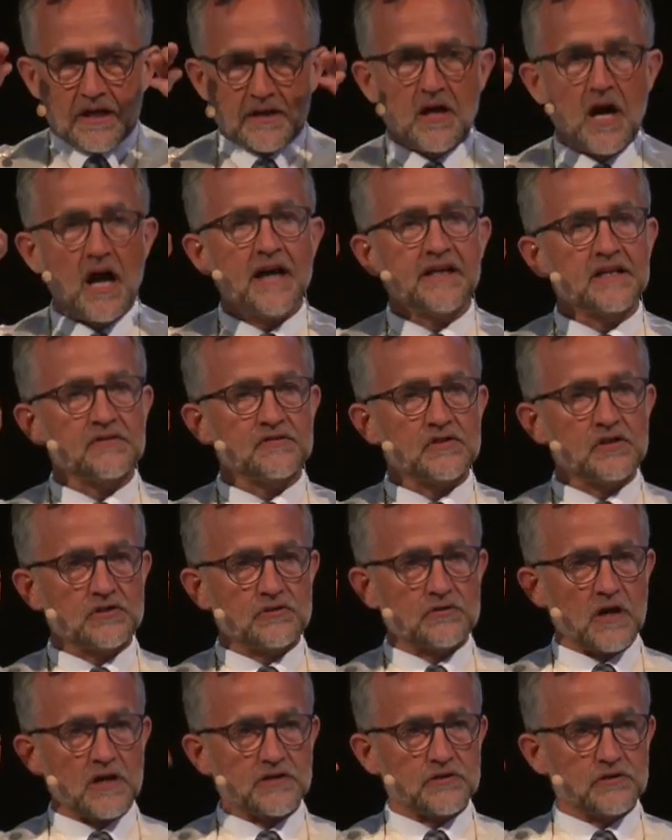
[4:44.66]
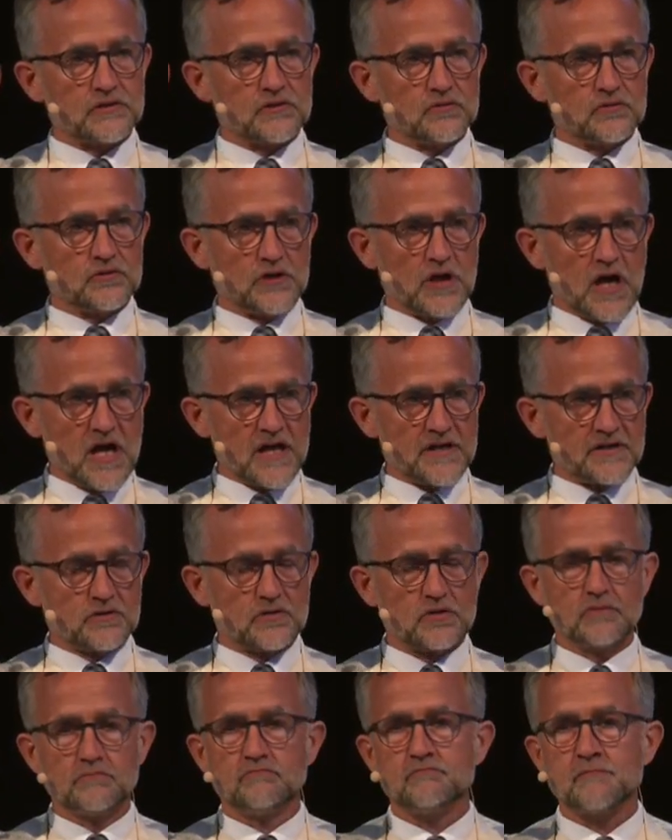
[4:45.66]
And God gives instructions through
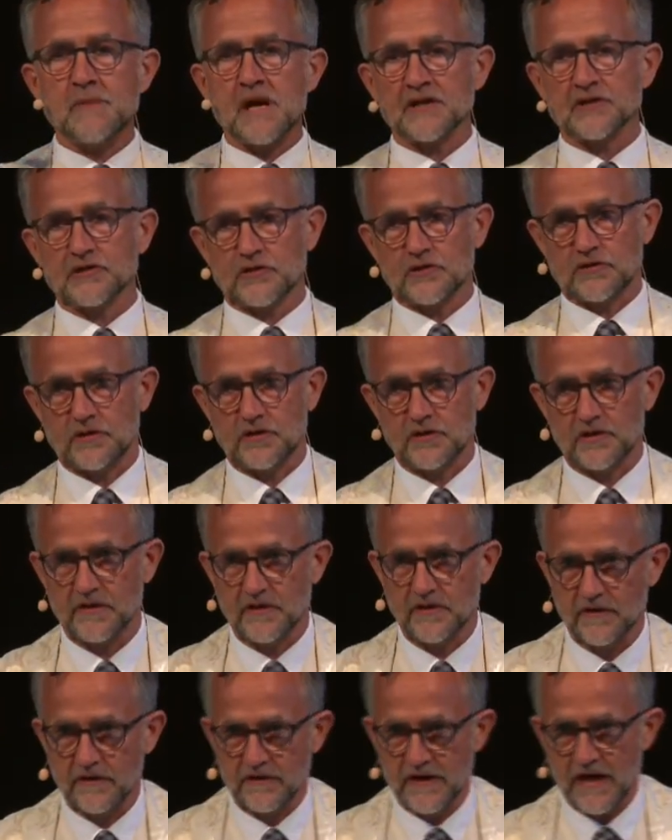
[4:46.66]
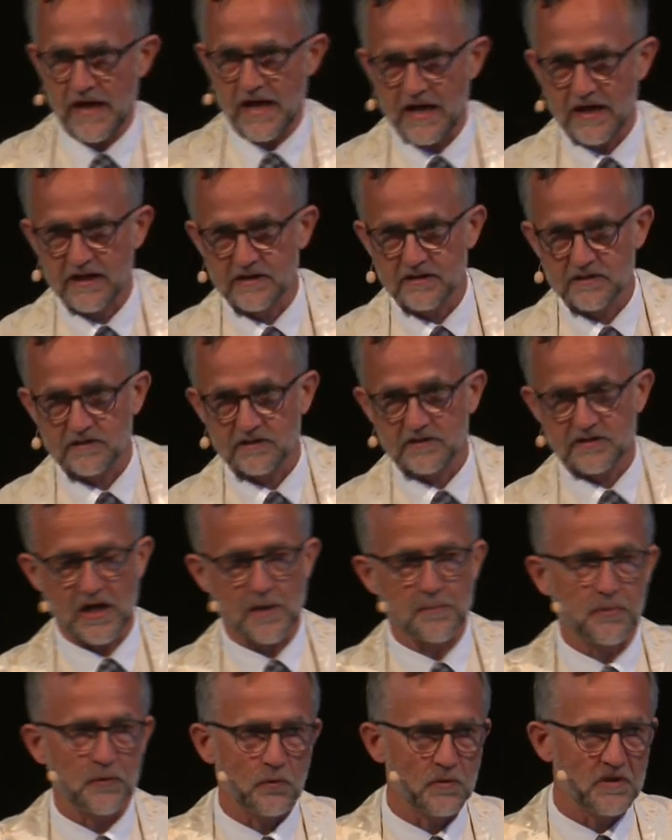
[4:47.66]
John to measure that
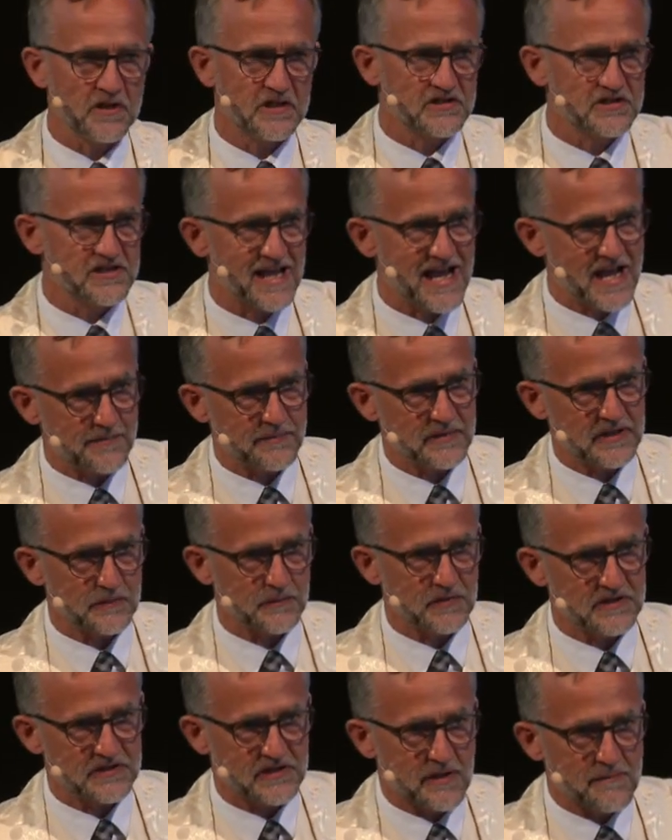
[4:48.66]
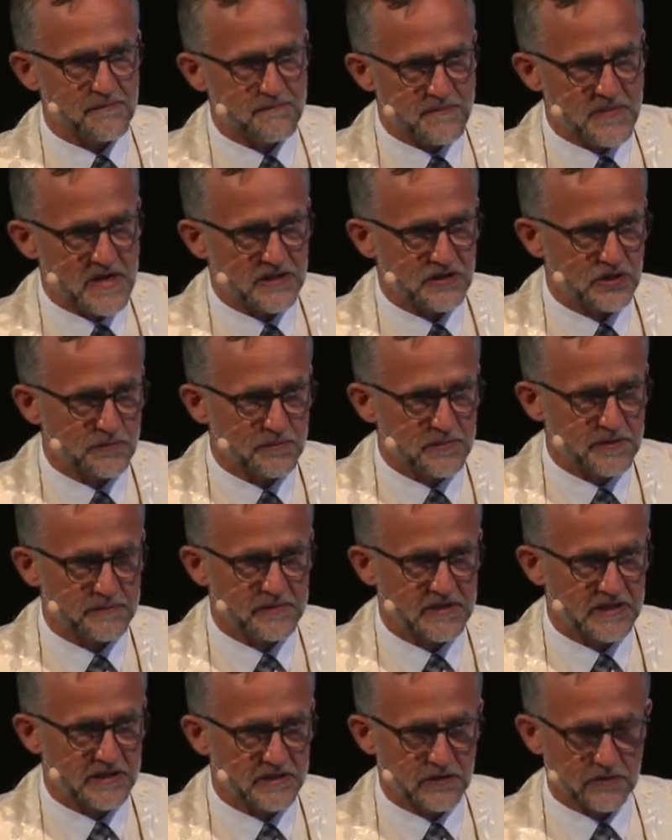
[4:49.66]
temple. What does that mean? What does that
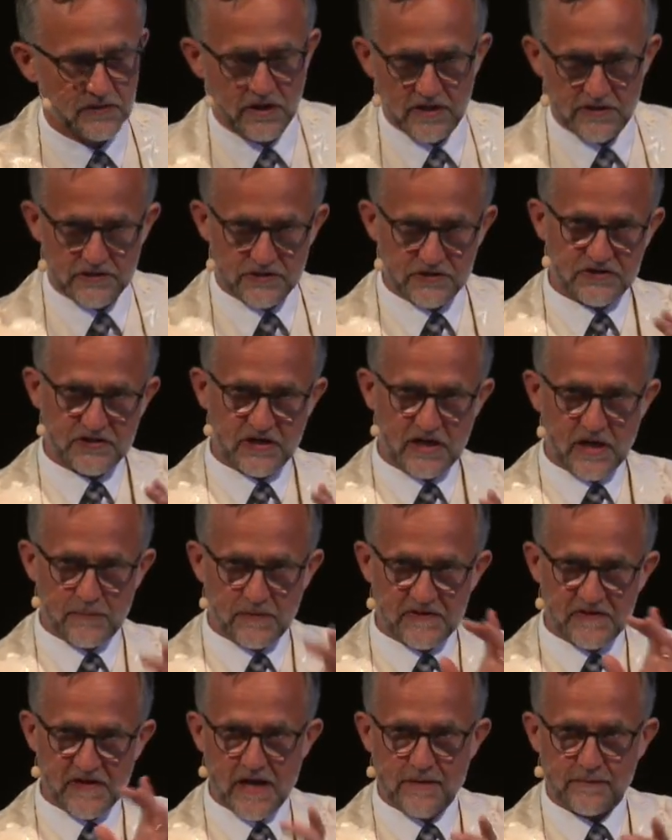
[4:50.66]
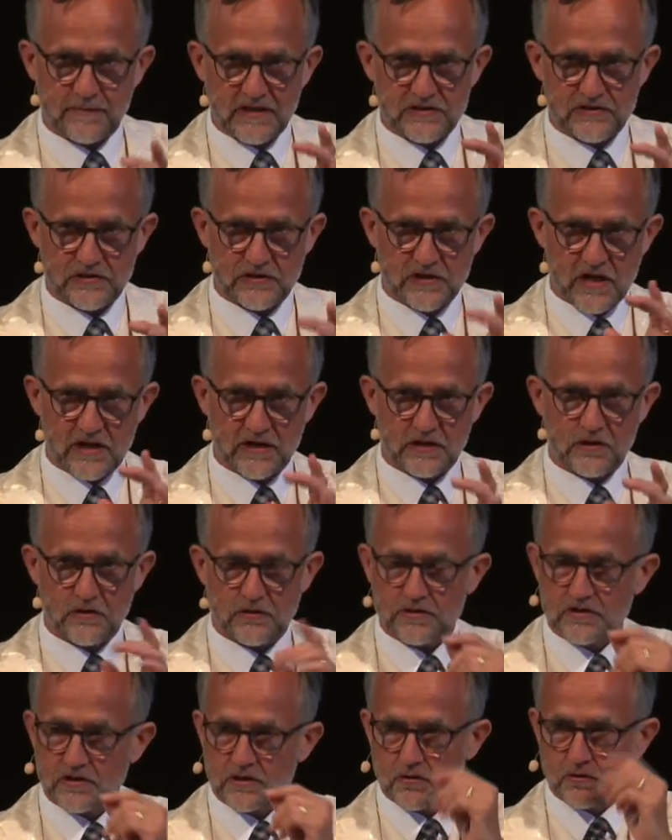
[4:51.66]
measurement mean? Now, to understand what that means, you got to
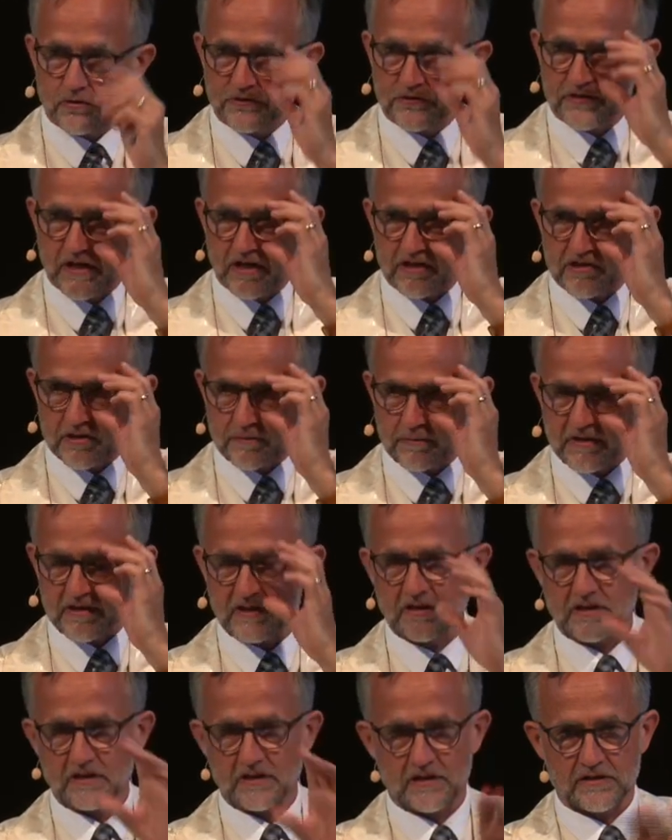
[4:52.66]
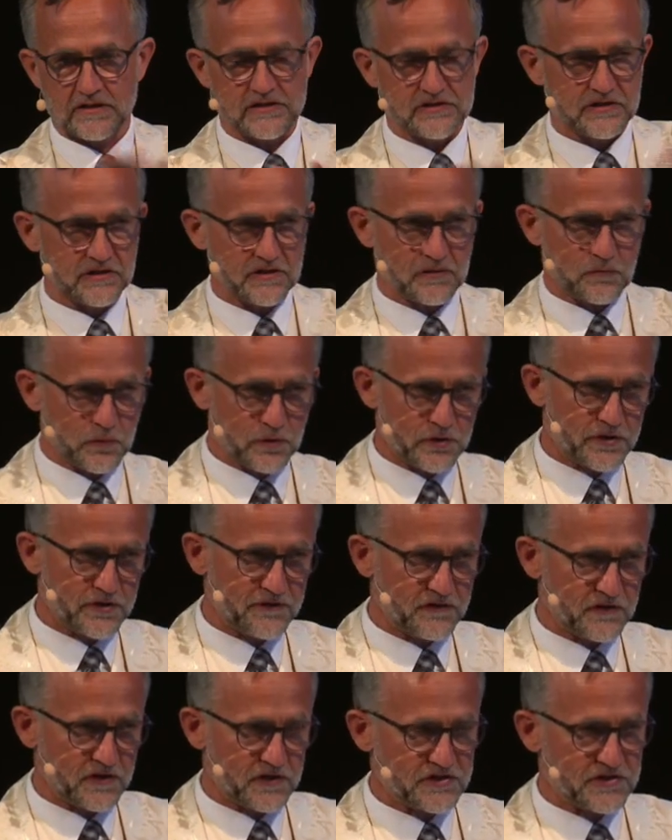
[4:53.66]
go to the Old Testament. And, and this isn't a
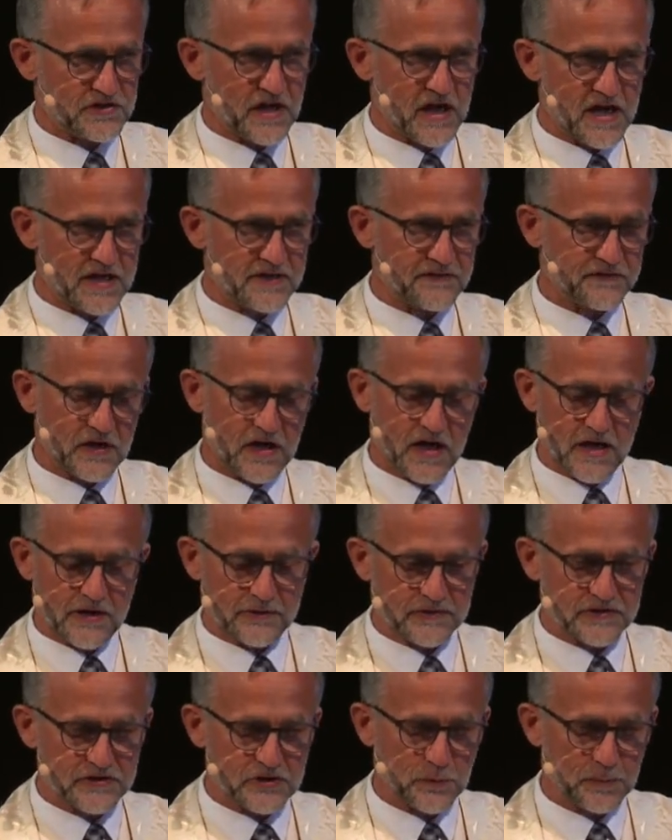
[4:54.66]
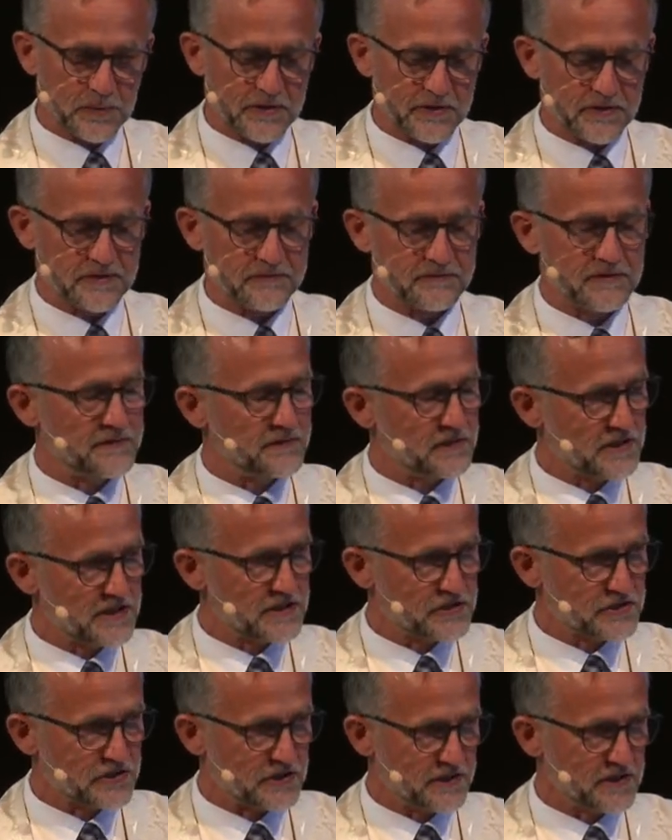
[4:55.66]
word of an aside for how to interpret
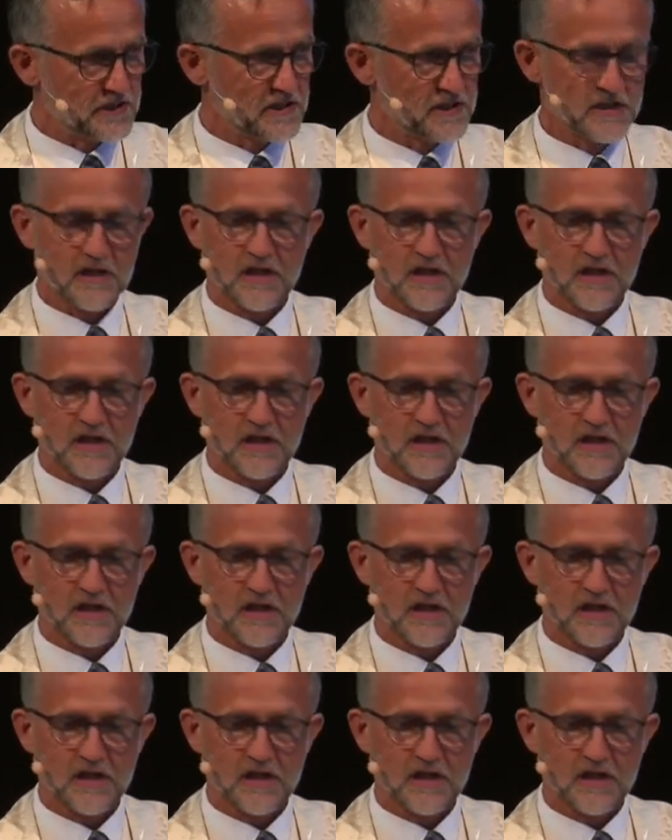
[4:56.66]
Revelation.